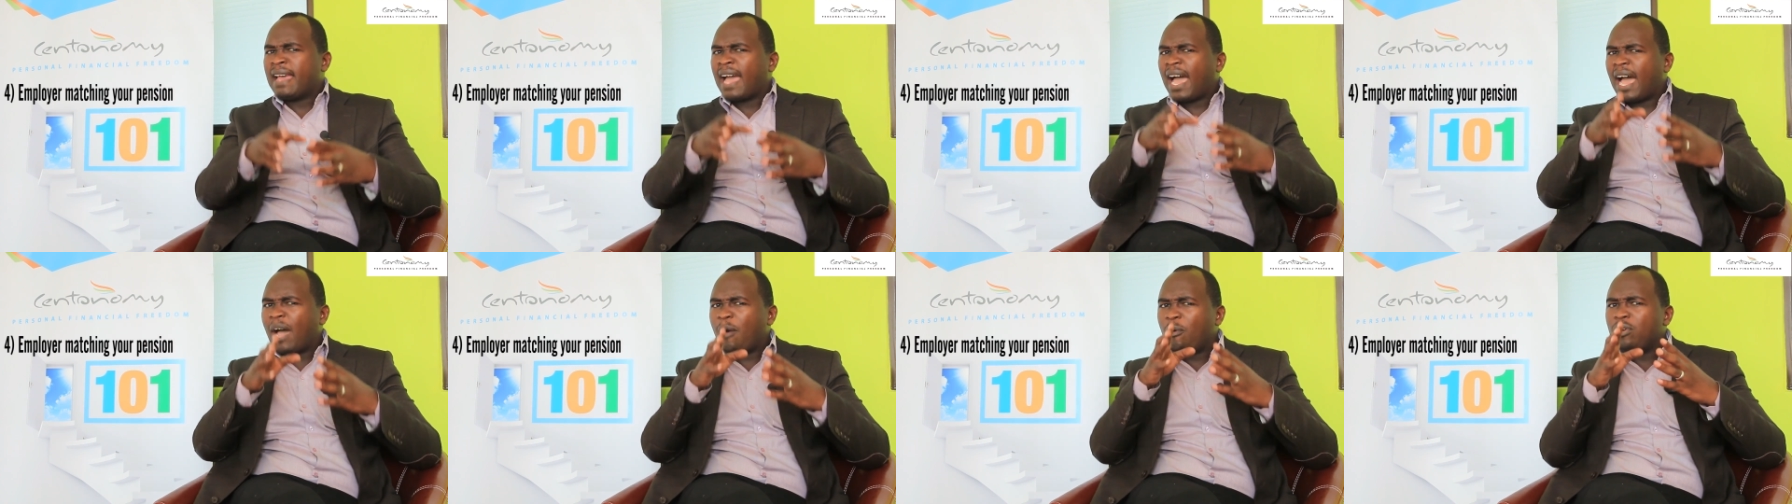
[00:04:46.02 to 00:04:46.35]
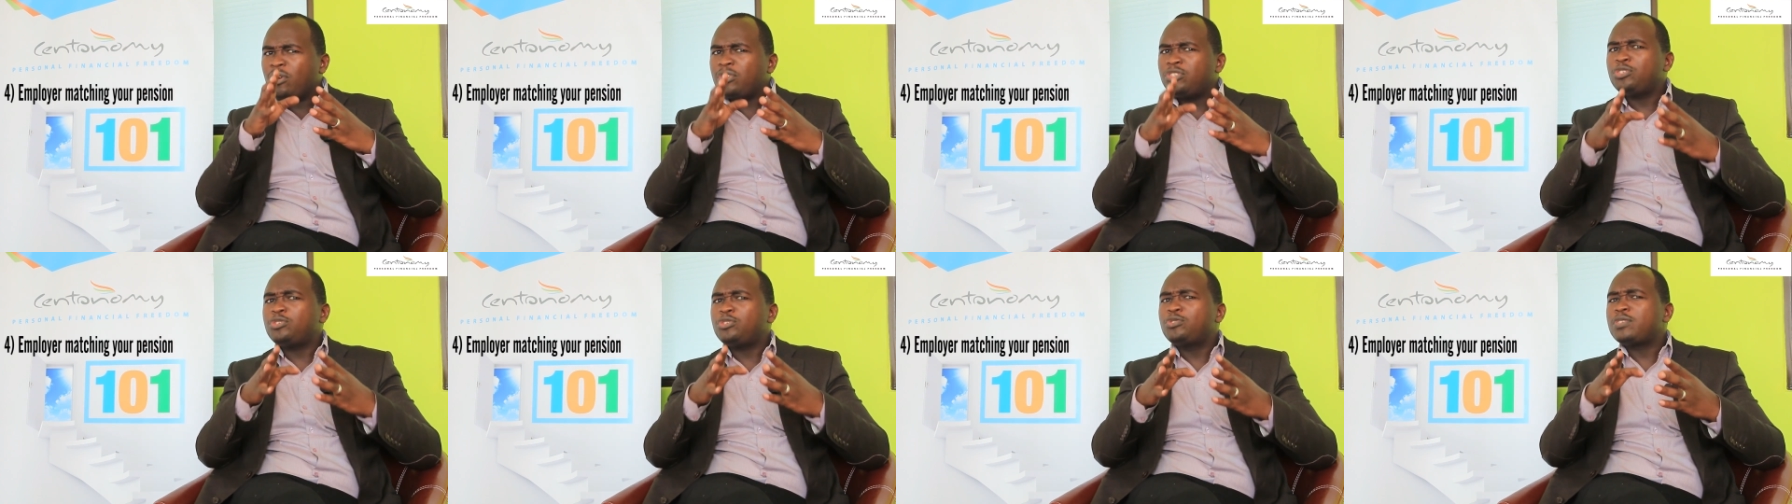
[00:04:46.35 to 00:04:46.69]
I
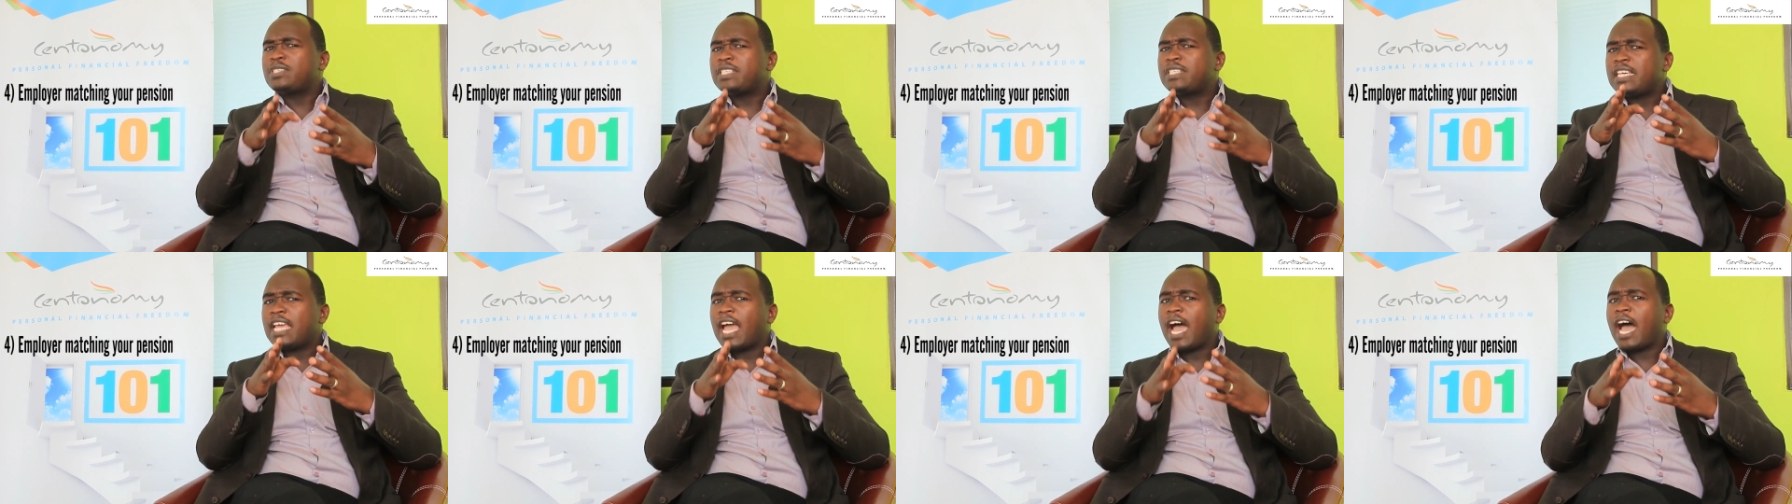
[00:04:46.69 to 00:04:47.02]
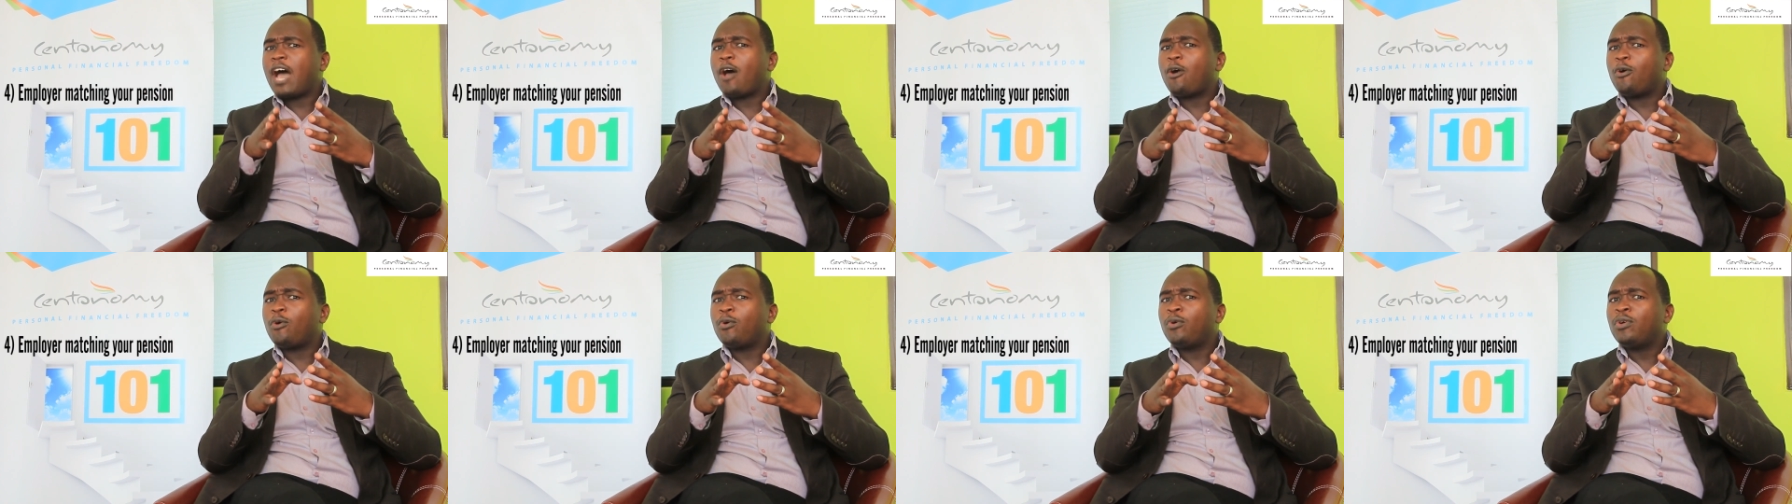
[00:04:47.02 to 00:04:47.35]
want you to see
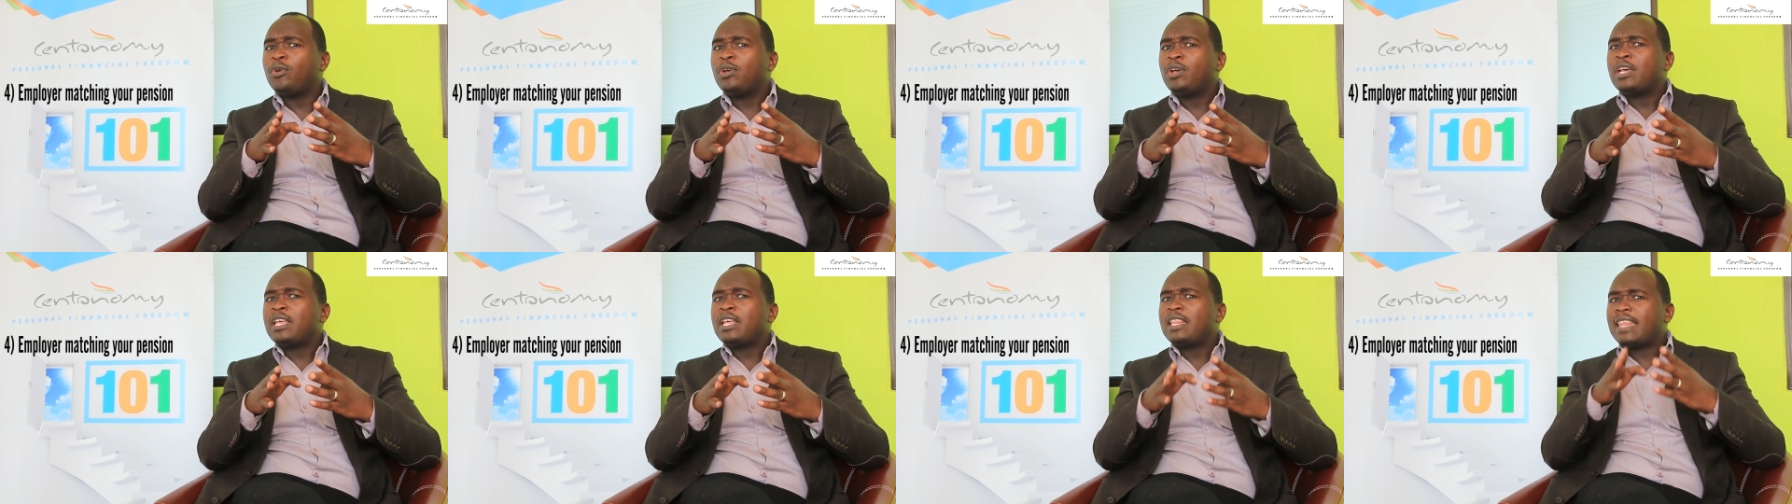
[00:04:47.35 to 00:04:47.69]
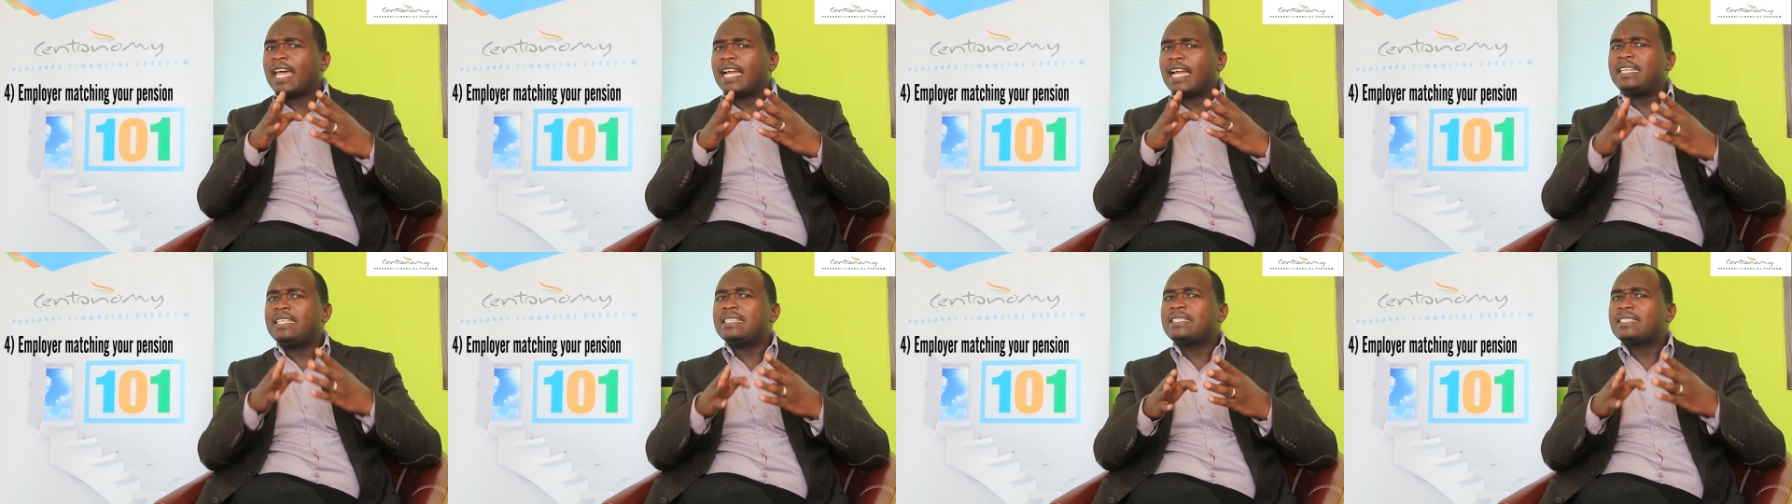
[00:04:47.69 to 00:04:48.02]
how
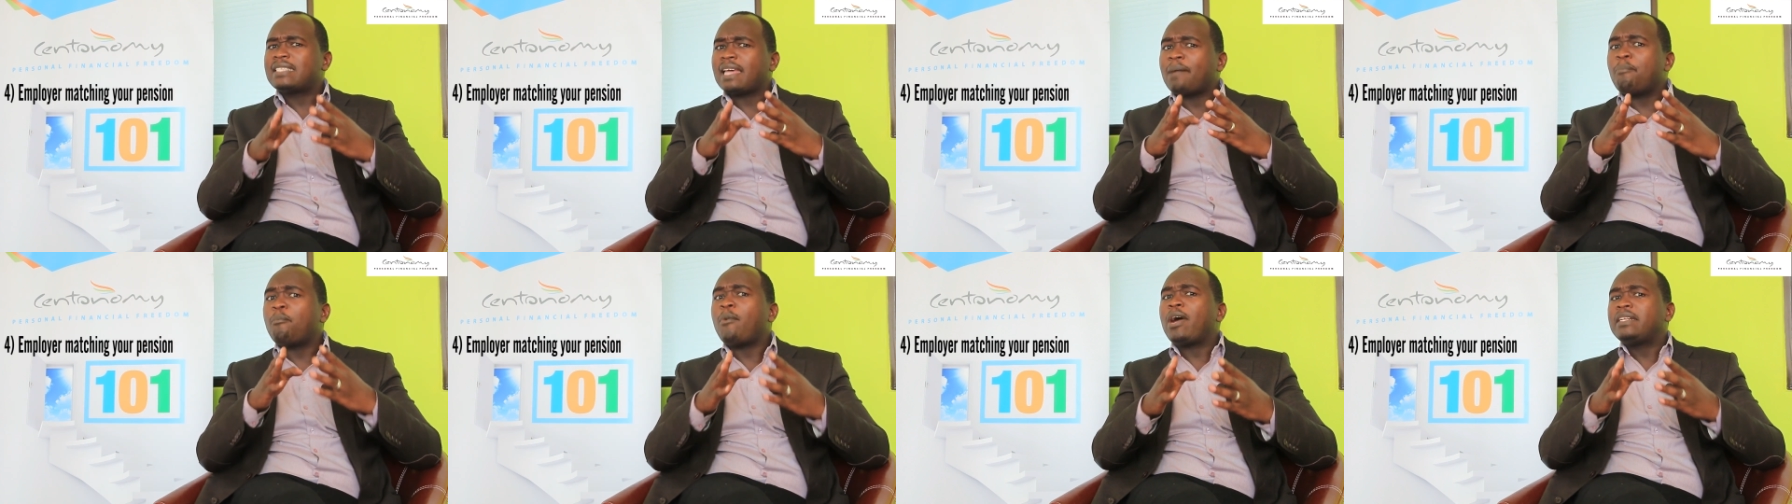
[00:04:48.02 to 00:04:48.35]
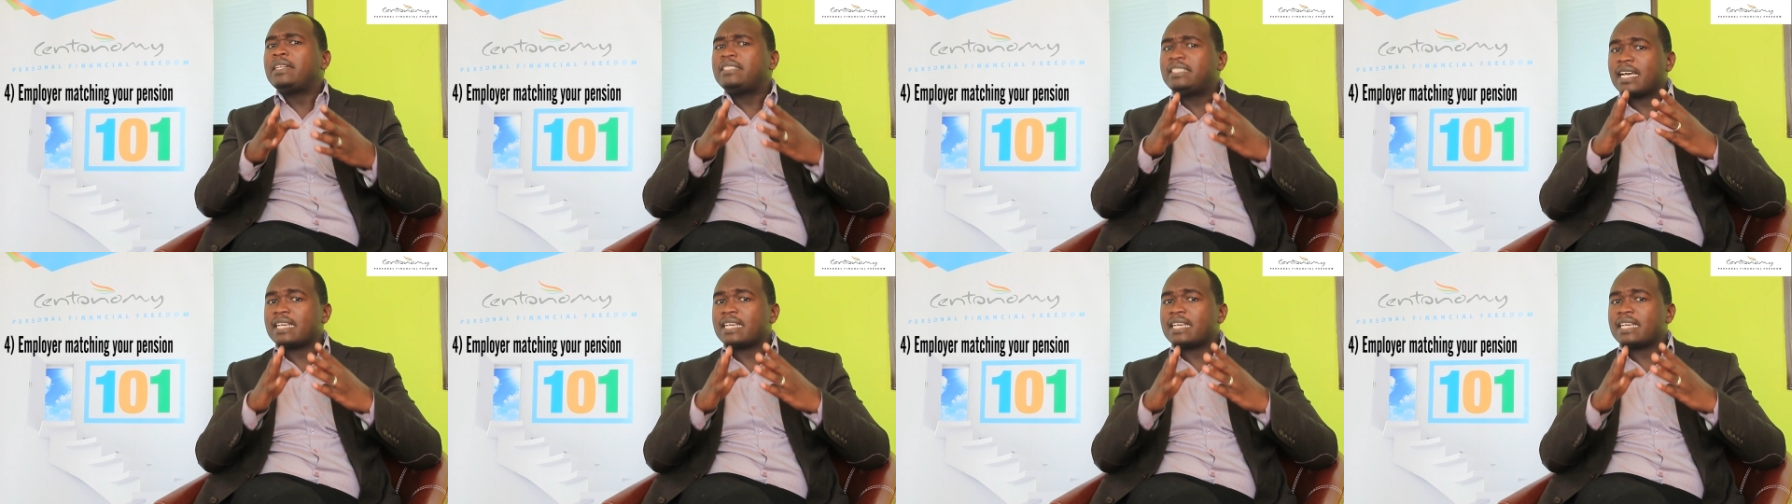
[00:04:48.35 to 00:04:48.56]
that is someone